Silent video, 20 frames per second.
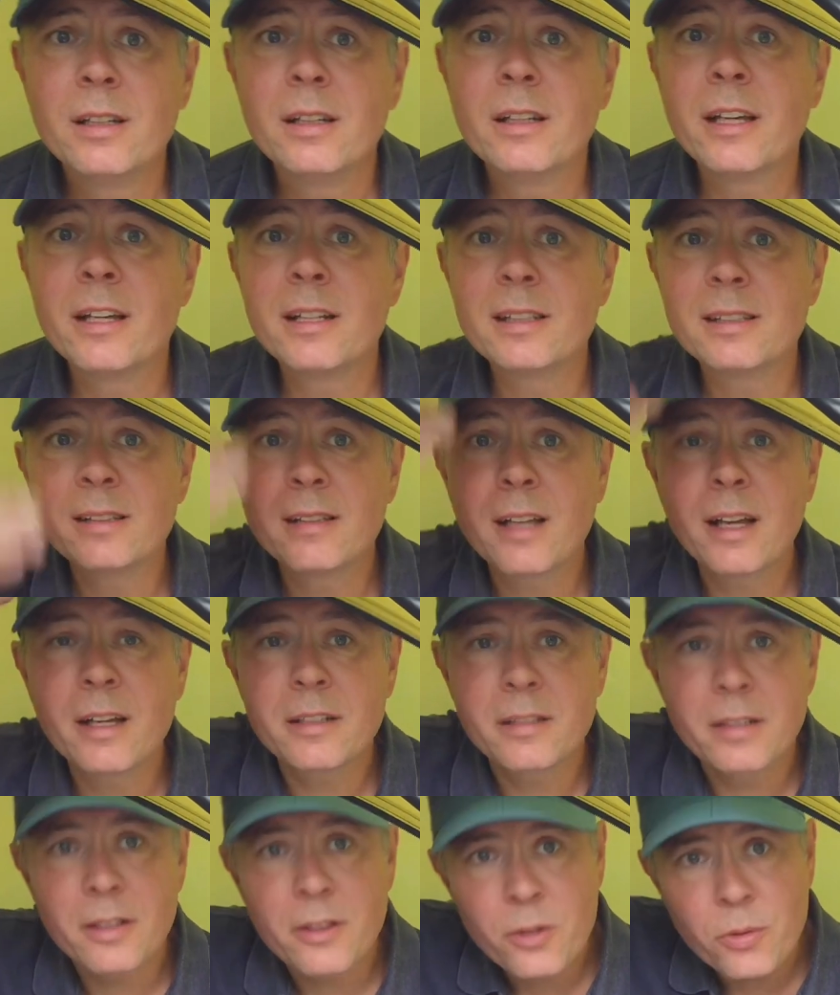It is
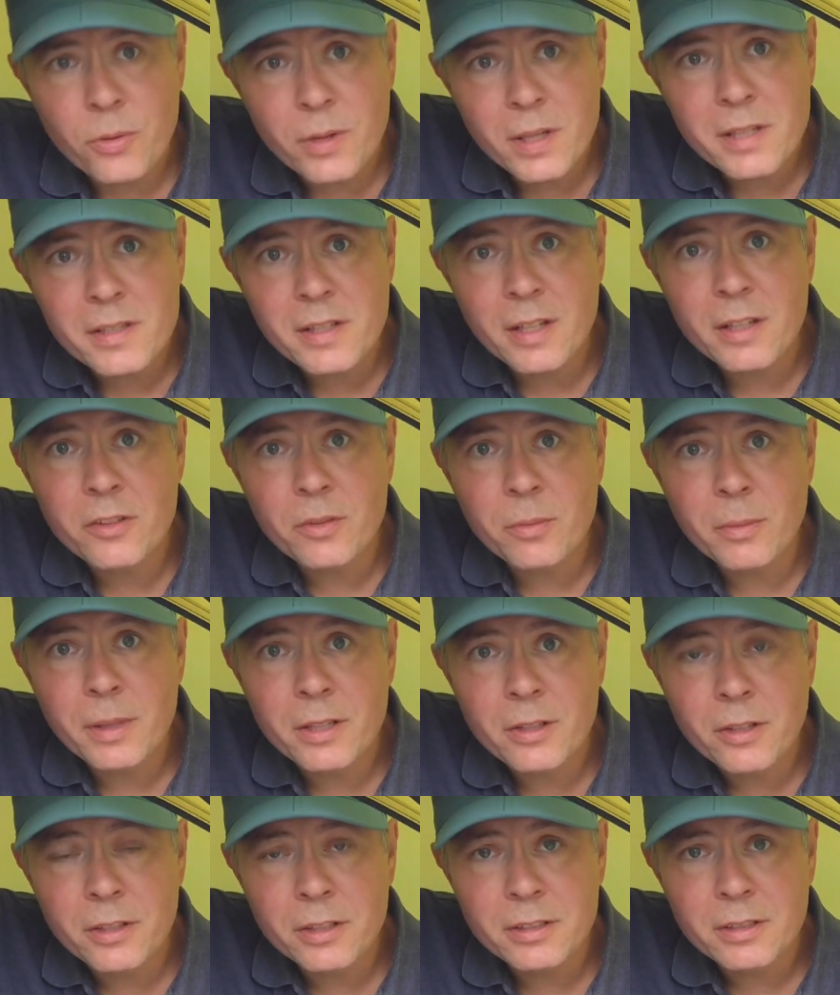93
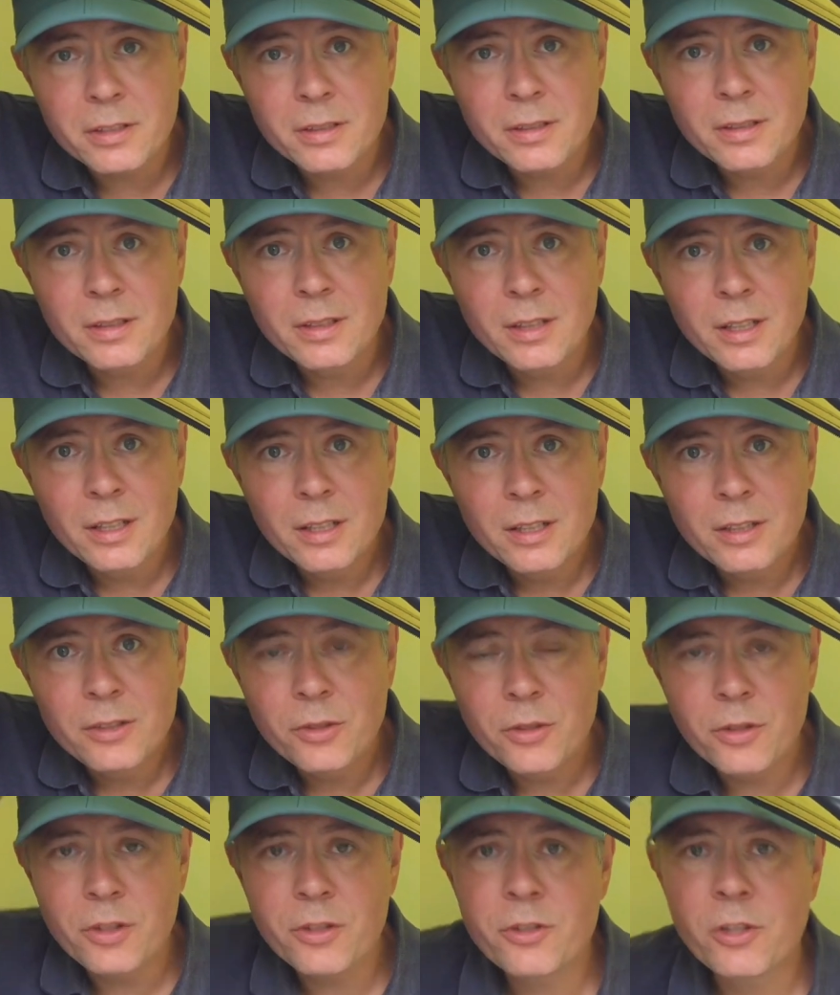centimeters
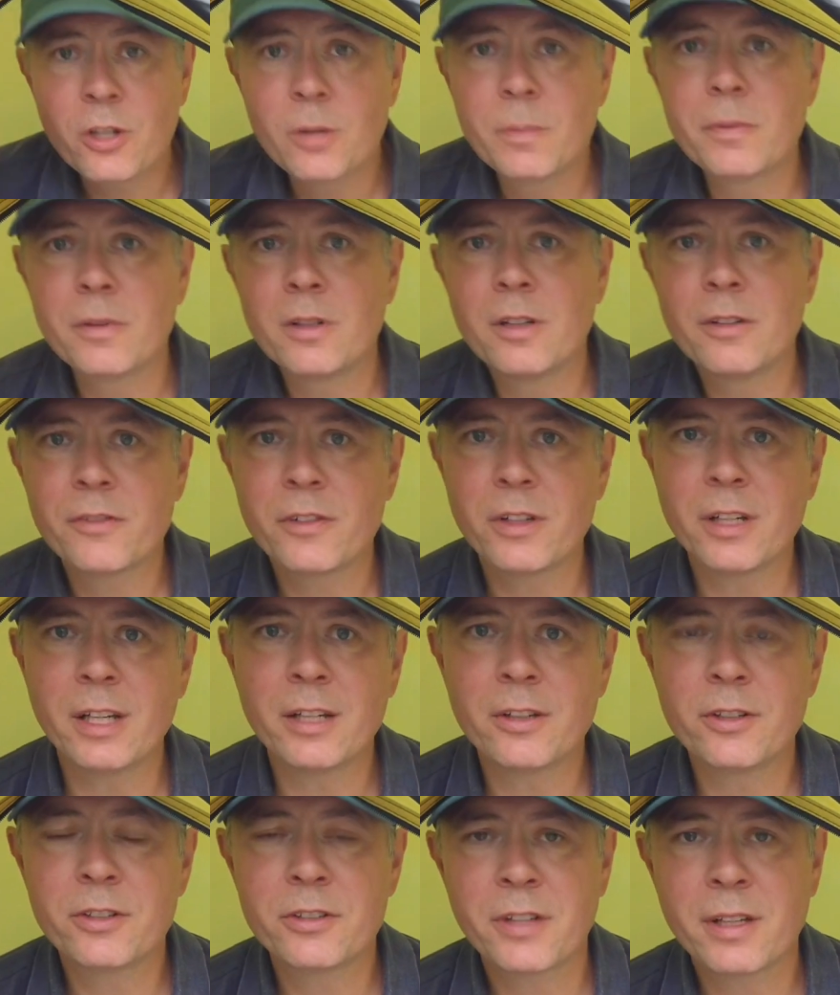to the top of the
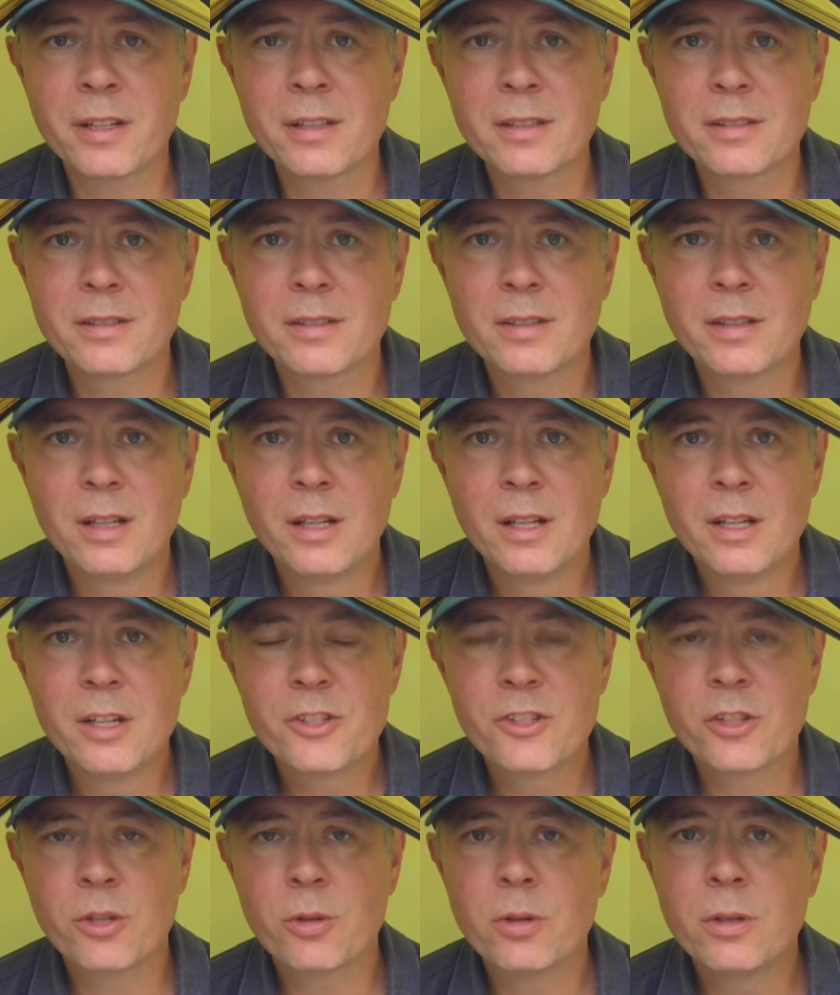inner tent,
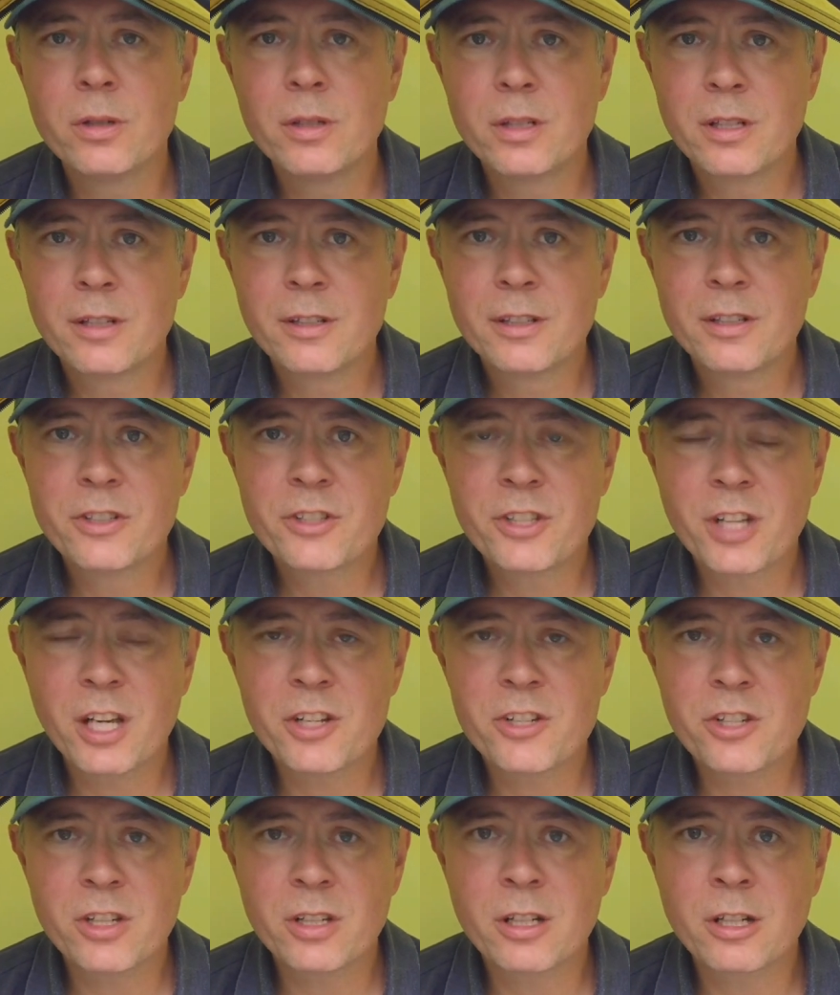so
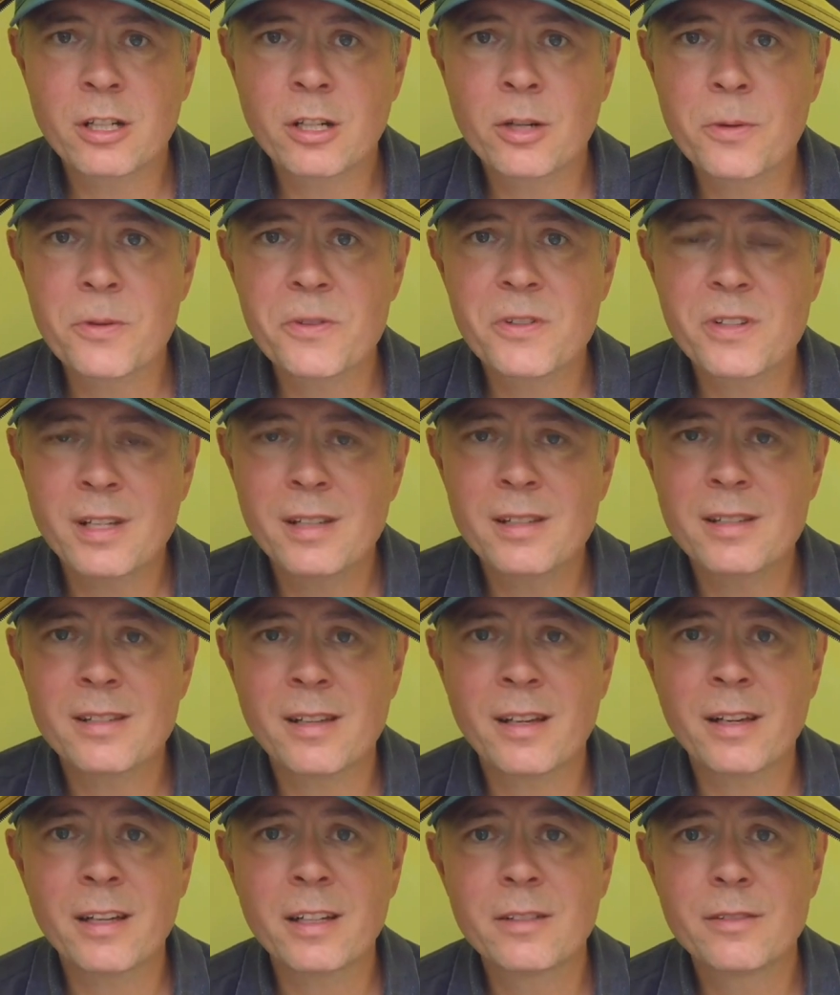changing clothes
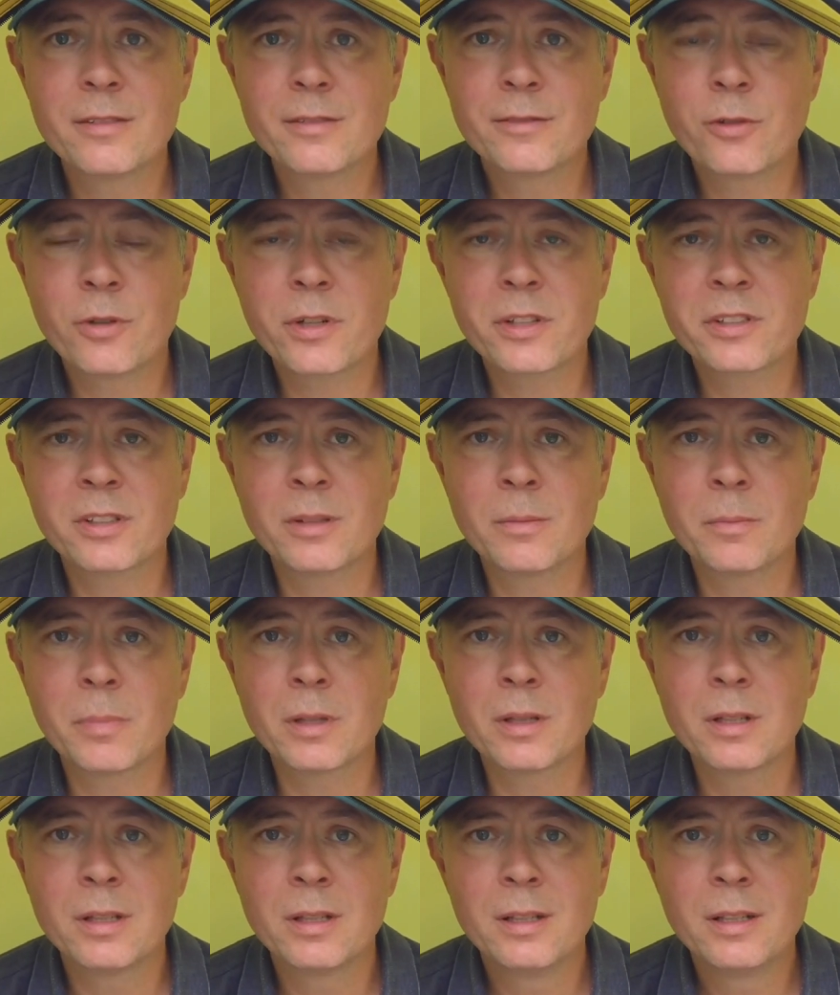inside, for
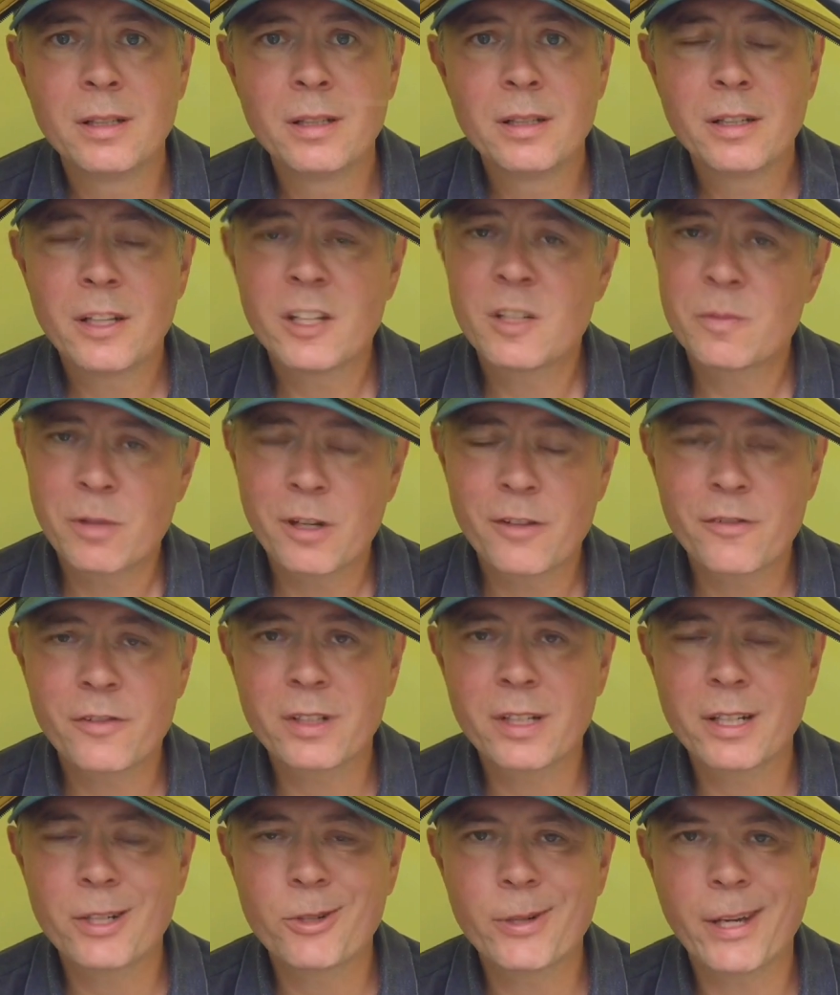example, is
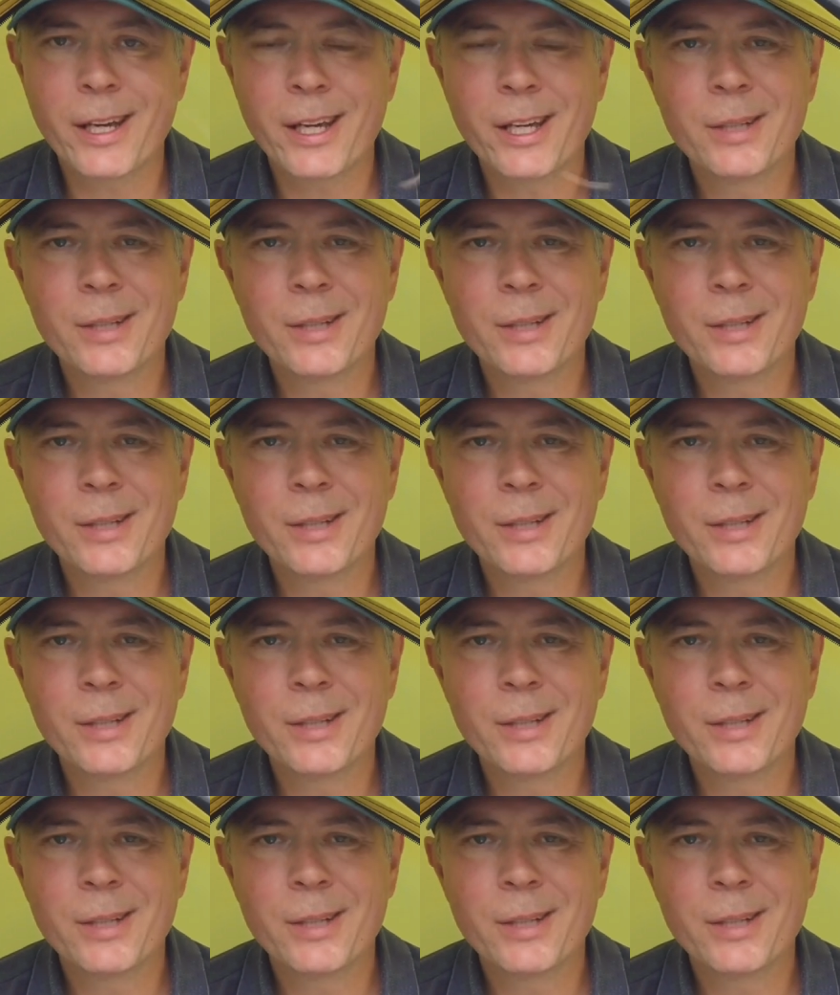perfectly okay.